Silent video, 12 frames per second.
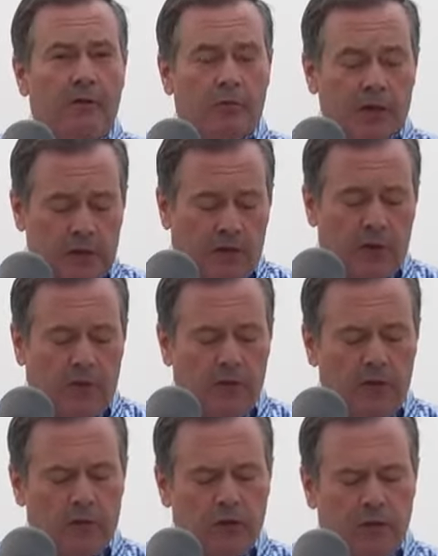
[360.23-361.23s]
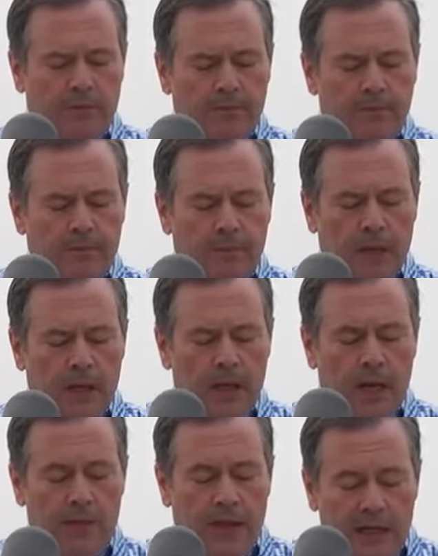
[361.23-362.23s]
at risk for the future.
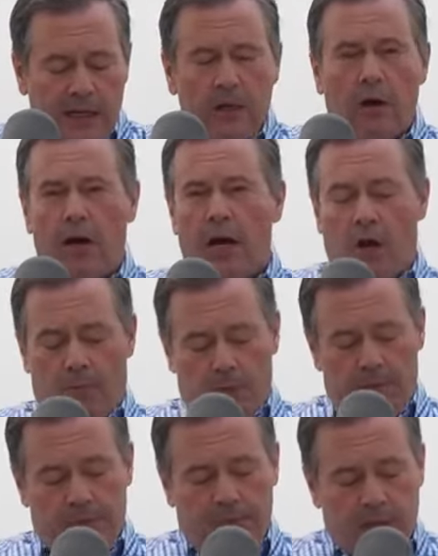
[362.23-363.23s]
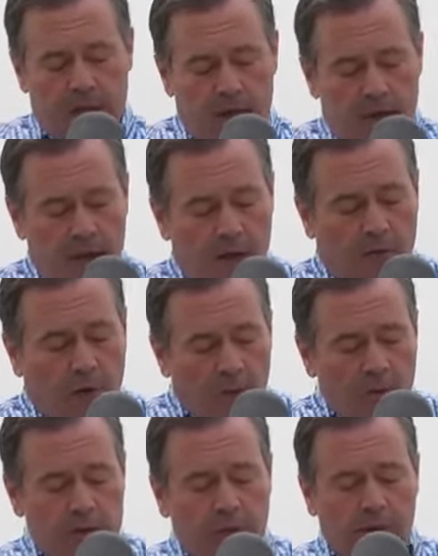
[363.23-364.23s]
And they need our help.
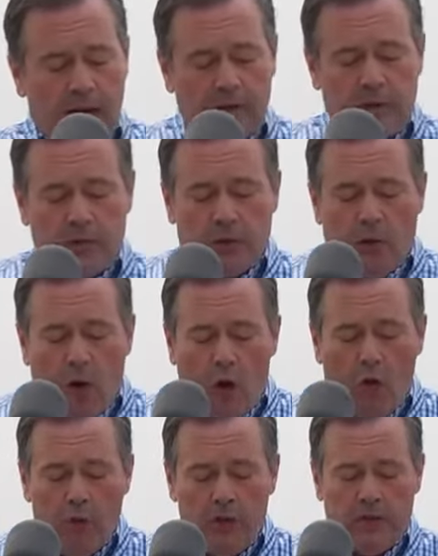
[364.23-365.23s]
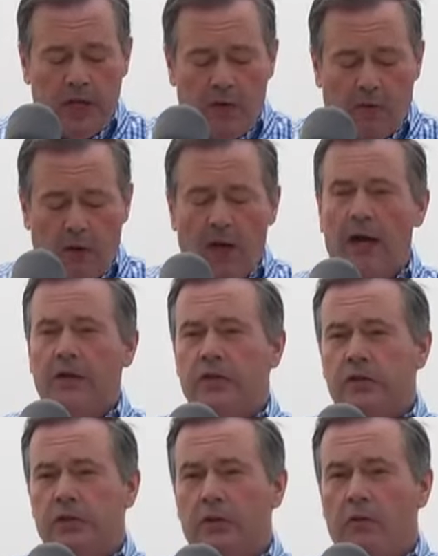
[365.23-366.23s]
Farmers and ranchers are always there for
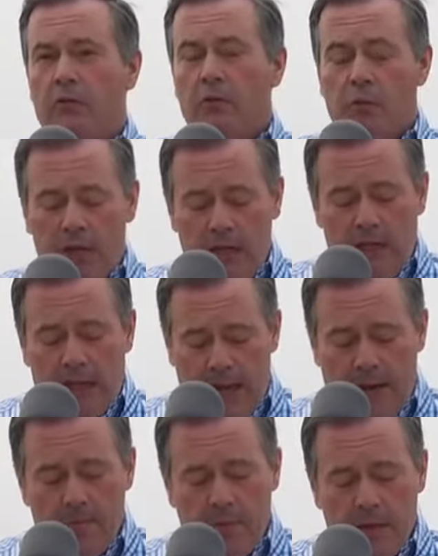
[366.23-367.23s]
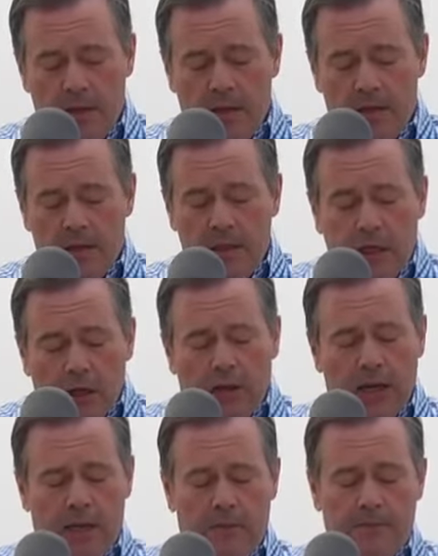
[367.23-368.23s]
us when we need them.
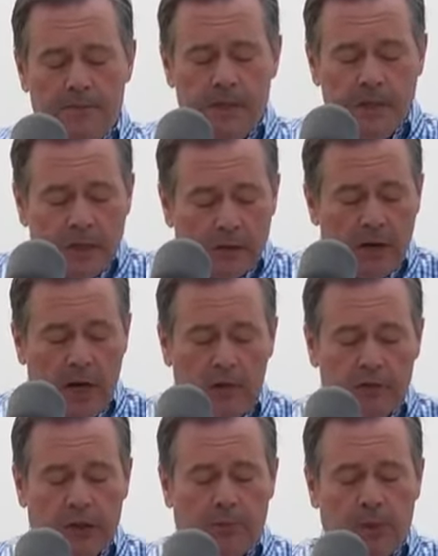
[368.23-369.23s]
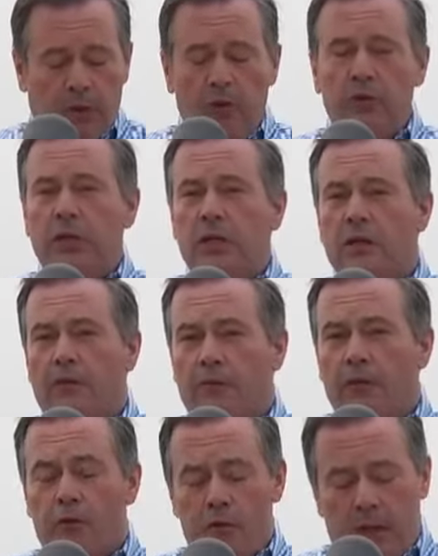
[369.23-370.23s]
Year in, year out, they're producing the
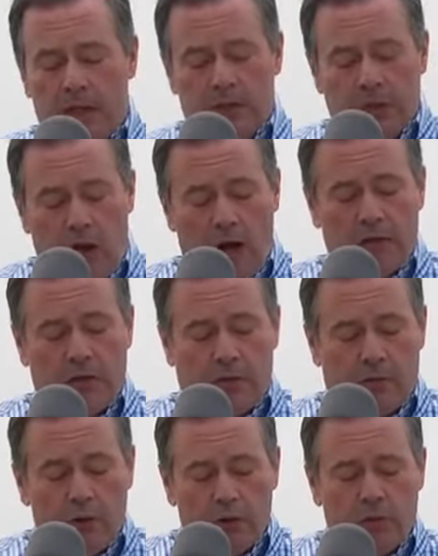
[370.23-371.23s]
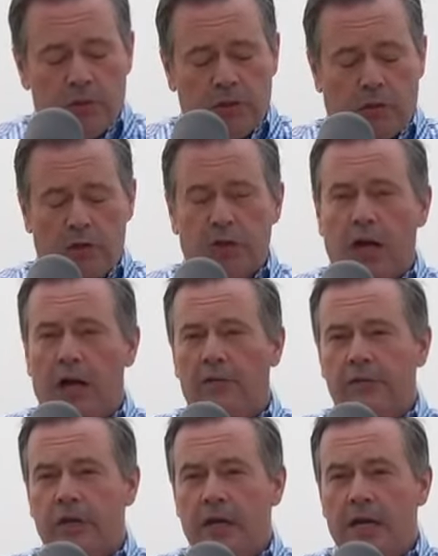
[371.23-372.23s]
food that stocks our grocery store
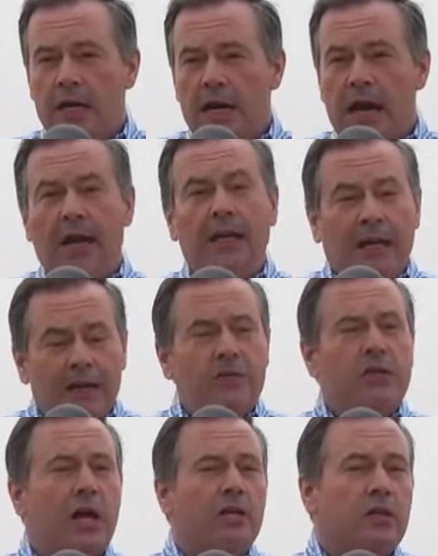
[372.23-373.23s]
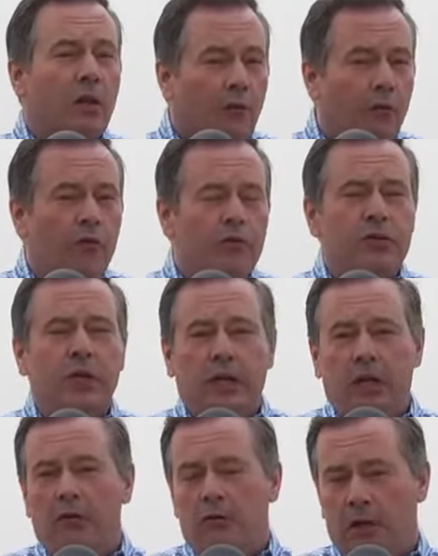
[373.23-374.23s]
shelves and gives us the food
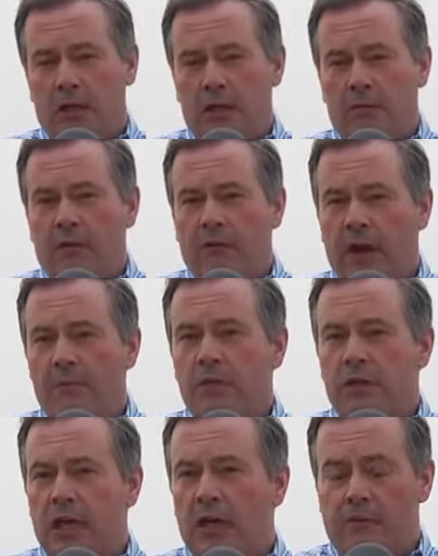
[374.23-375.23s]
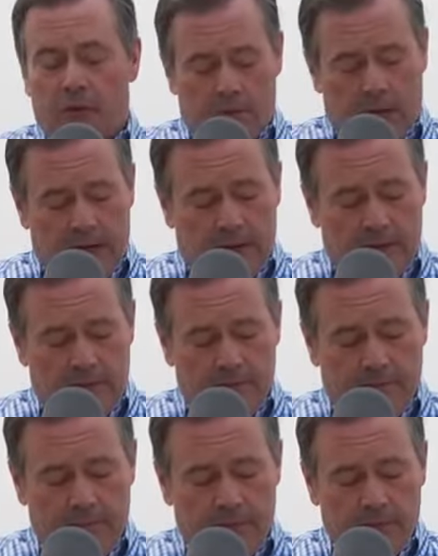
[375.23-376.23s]
security that we've come to take for granted.
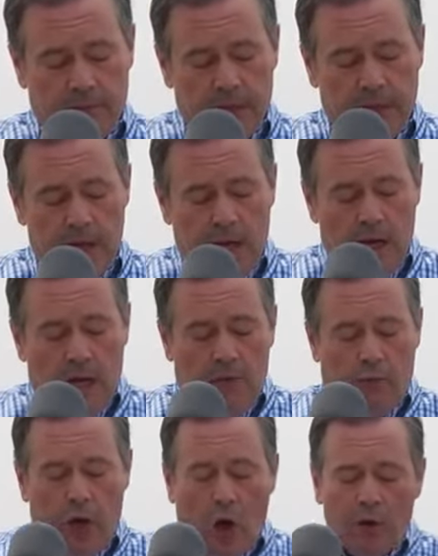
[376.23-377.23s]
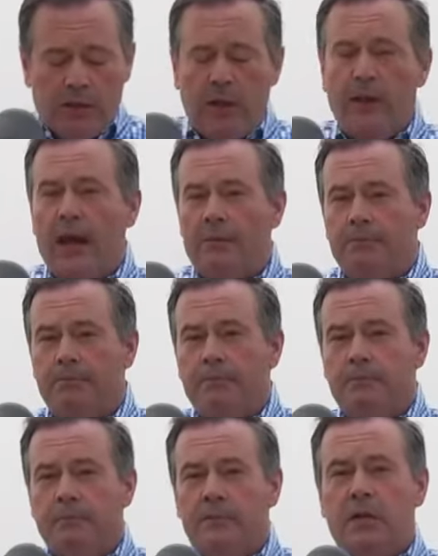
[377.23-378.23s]
We owe it to them
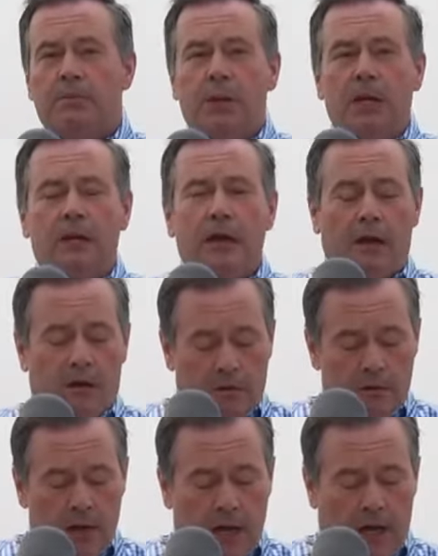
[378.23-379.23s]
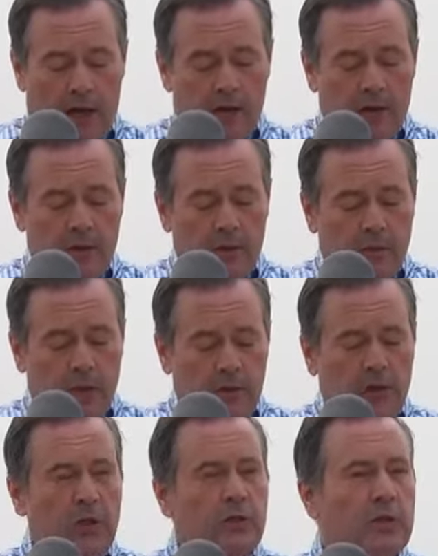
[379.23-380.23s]
to be there
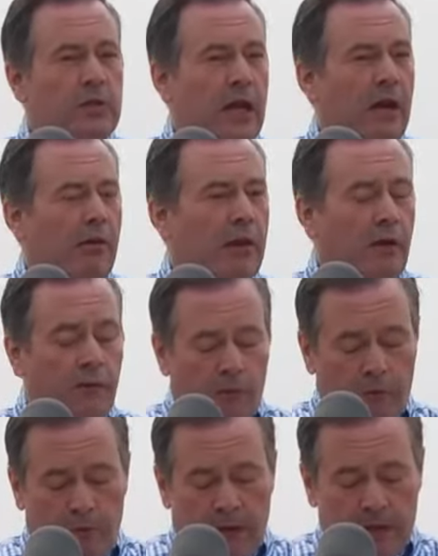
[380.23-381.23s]
just as they are there for the